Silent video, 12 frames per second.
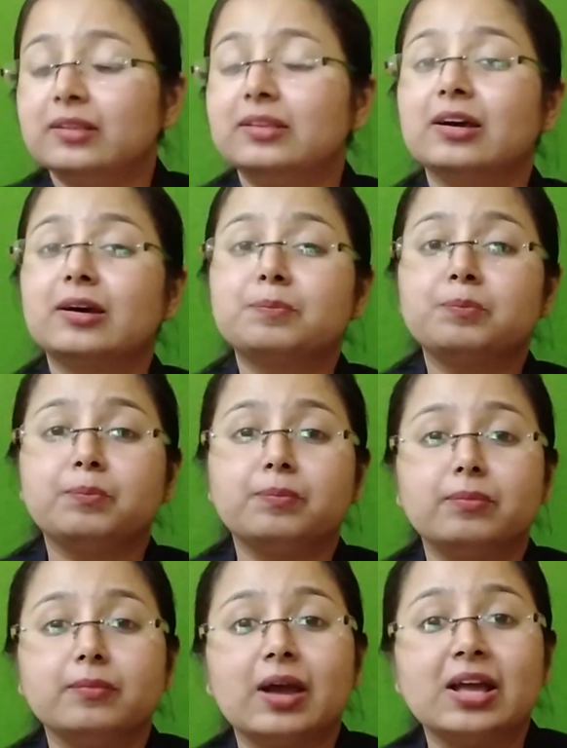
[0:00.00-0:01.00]
their
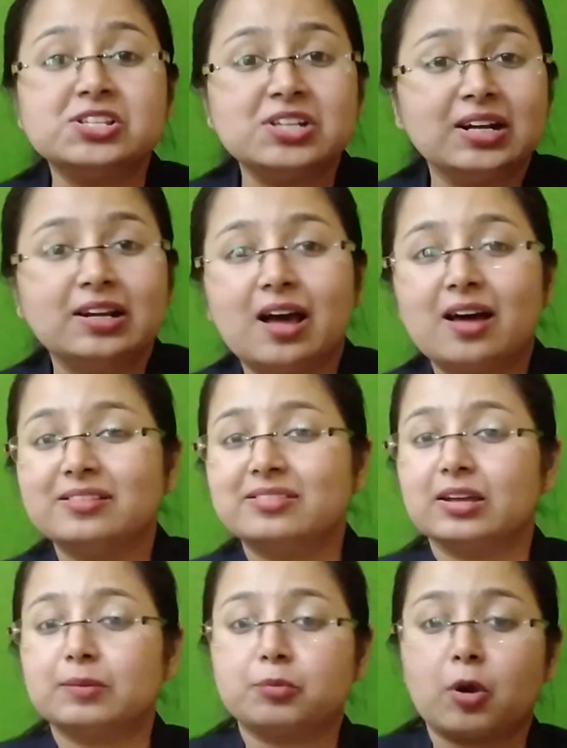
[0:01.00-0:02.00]
agendas,
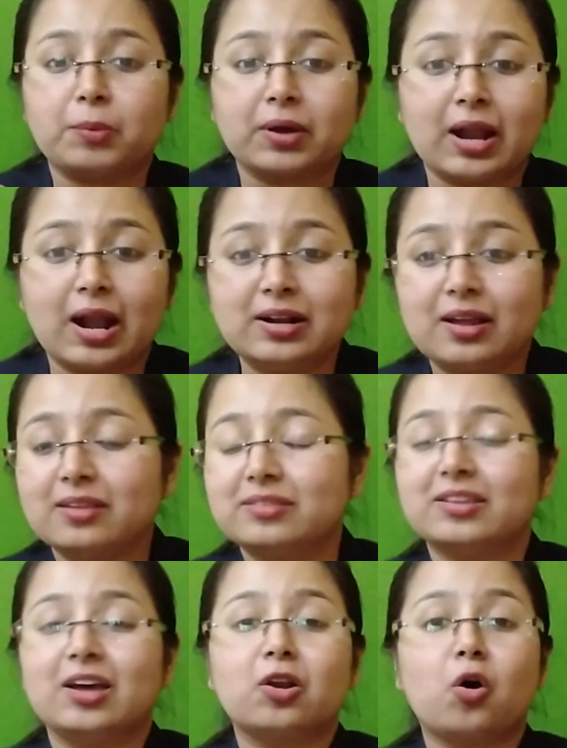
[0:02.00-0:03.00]
their propagandas,
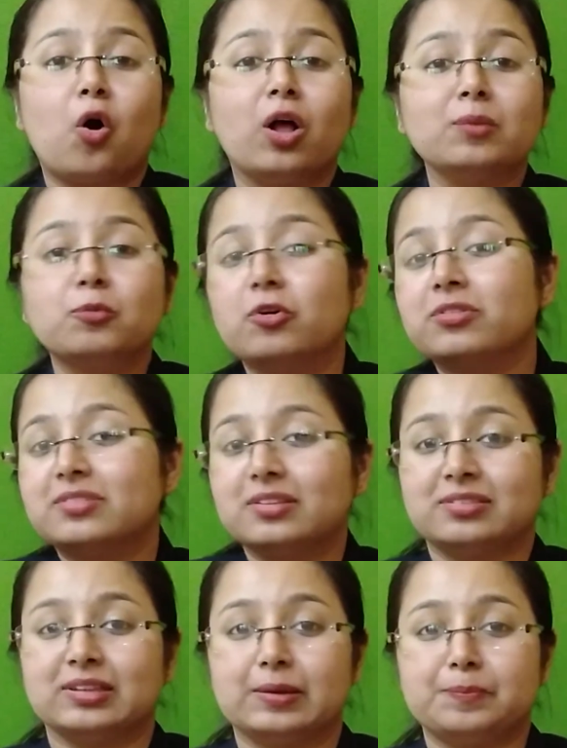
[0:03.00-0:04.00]
they are almost the
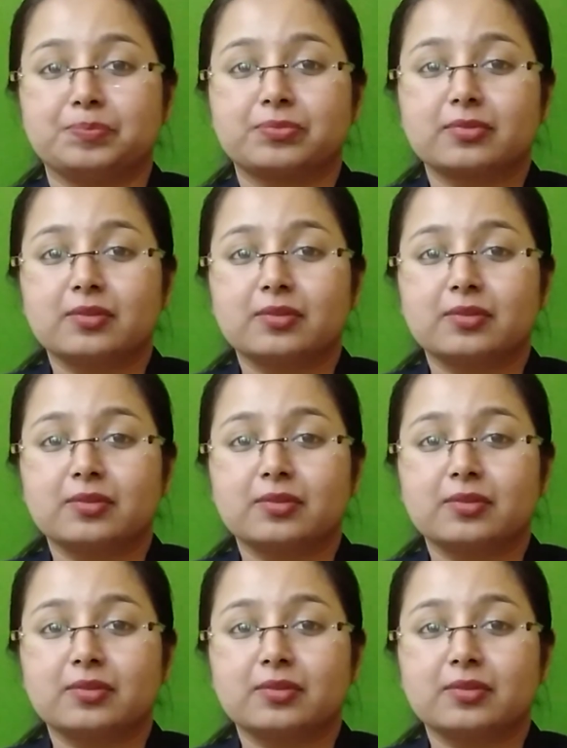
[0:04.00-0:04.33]
same.